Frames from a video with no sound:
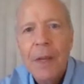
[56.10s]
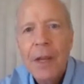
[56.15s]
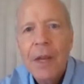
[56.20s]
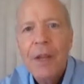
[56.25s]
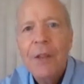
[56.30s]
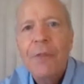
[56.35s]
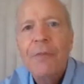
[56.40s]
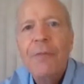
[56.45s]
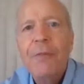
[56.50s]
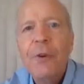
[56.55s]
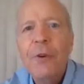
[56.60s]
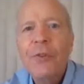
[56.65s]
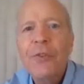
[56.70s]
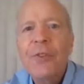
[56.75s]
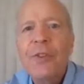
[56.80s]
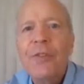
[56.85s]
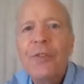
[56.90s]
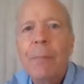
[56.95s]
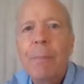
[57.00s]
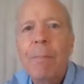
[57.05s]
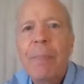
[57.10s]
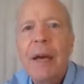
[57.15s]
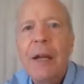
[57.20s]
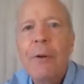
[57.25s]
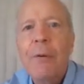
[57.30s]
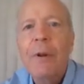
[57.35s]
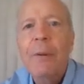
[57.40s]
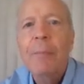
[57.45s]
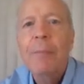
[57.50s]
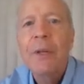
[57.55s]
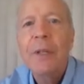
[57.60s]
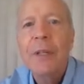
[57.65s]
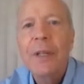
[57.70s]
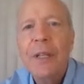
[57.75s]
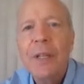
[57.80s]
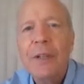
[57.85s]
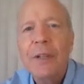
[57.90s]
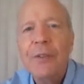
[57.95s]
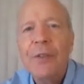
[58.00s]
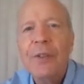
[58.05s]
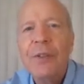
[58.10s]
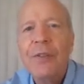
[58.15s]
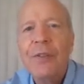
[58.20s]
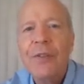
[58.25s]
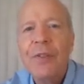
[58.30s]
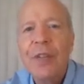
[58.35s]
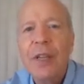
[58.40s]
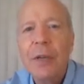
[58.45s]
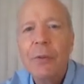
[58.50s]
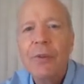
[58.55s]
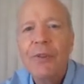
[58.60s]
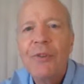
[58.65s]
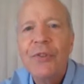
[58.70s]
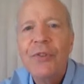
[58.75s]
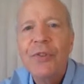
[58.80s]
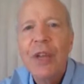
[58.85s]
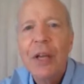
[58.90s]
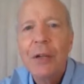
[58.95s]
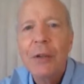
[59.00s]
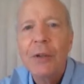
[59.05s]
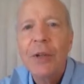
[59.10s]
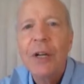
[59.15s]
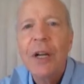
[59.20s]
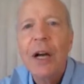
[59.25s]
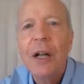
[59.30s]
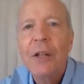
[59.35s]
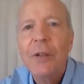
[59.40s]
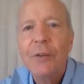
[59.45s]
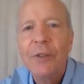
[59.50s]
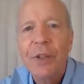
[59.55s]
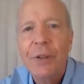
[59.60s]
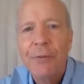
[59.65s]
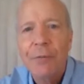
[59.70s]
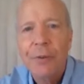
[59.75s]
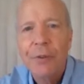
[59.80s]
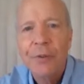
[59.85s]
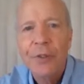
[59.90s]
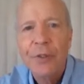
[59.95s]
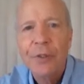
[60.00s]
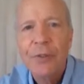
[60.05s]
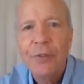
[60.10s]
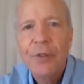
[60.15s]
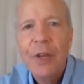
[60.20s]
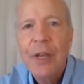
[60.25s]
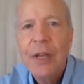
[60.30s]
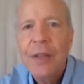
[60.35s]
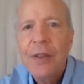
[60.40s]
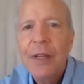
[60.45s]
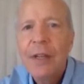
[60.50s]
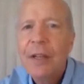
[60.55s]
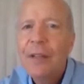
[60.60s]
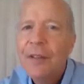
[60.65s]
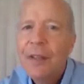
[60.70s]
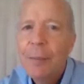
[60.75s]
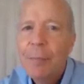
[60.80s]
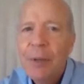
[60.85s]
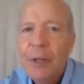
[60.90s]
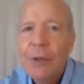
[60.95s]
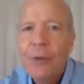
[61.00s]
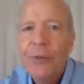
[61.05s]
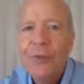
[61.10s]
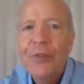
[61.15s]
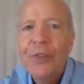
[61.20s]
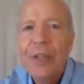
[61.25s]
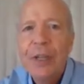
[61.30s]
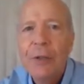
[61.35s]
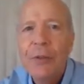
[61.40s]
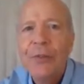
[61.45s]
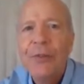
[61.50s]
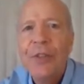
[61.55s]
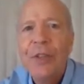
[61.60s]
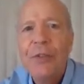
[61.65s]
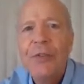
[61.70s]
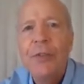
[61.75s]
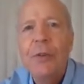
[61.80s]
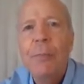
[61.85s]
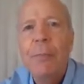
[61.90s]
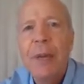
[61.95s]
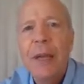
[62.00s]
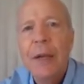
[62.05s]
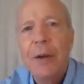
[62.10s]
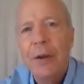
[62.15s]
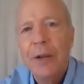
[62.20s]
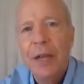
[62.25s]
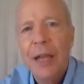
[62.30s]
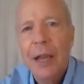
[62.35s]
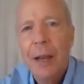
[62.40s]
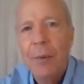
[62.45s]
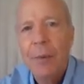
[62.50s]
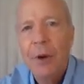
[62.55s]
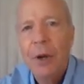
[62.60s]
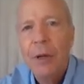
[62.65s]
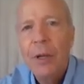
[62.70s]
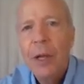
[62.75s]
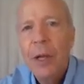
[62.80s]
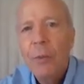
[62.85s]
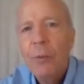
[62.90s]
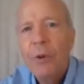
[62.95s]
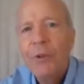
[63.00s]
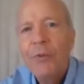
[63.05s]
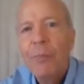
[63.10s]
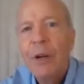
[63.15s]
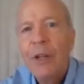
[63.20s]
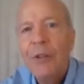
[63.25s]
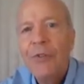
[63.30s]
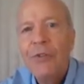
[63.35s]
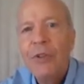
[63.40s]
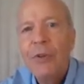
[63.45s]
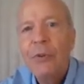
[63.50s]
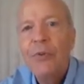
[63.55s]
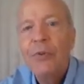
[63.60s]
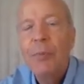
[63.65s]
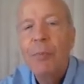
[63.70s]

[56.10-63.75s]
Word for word: The first is a better ability to distinguish subtle color differences than a typical single sensor Bayer camera, which must use a